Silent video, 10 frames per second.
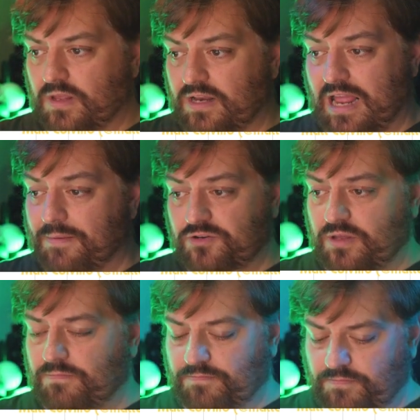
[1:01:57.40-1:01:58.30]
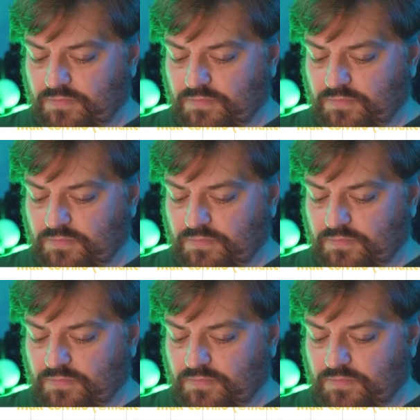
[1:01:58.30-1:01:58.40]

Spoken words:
And damage them.